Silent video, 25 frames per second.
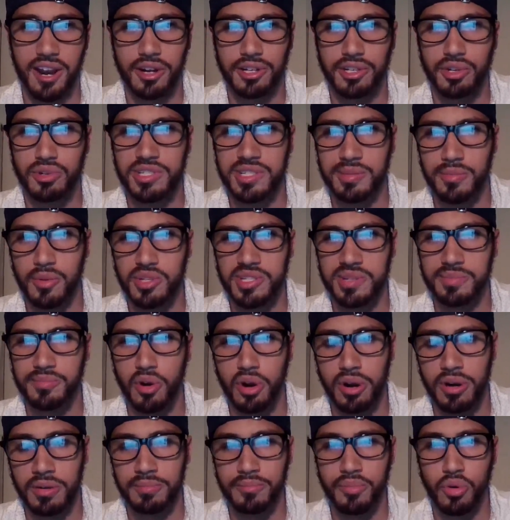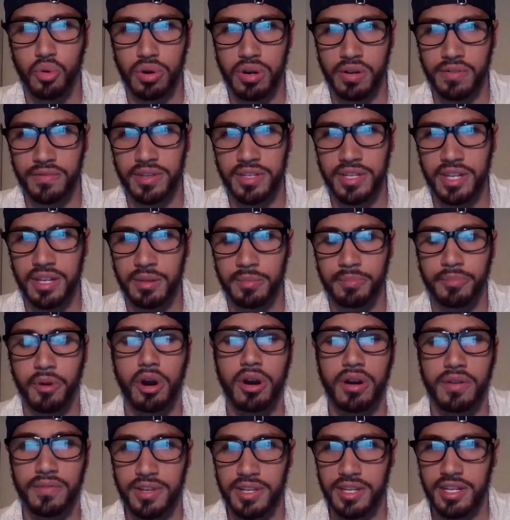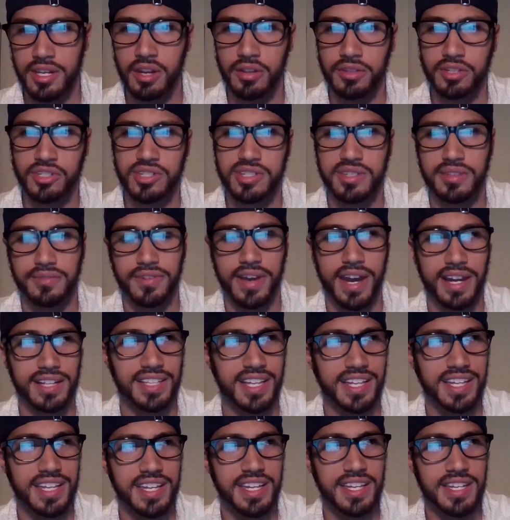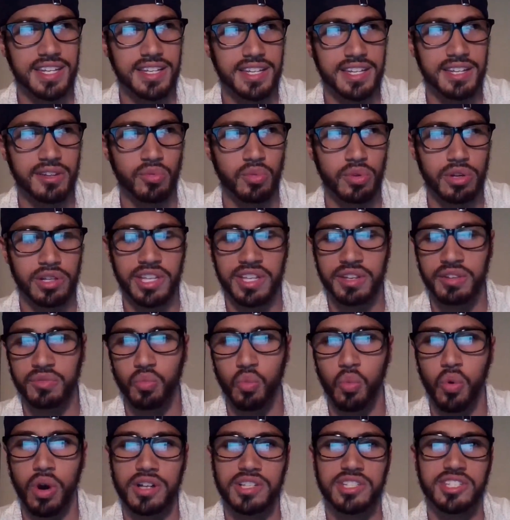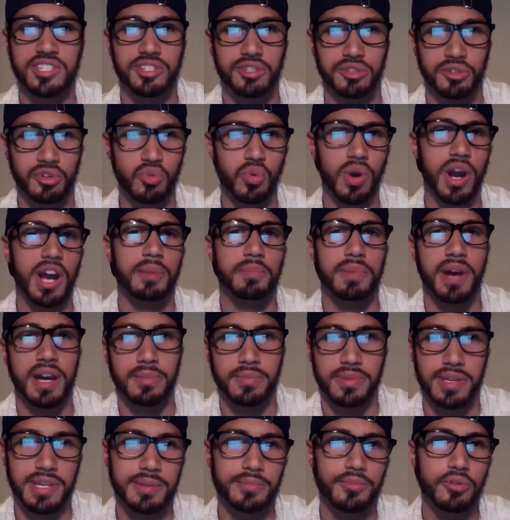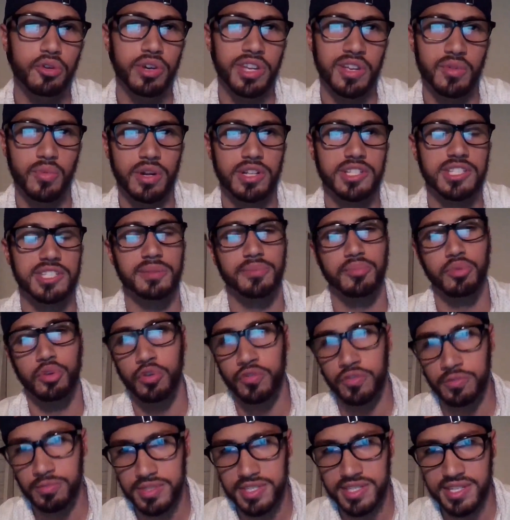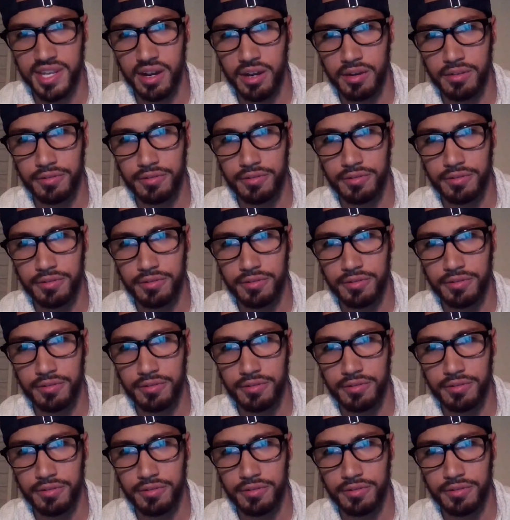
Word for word: but I think the character is the most important part of it. Part of it, you know, just the fact that he he really wants to do right by people. He wants to prove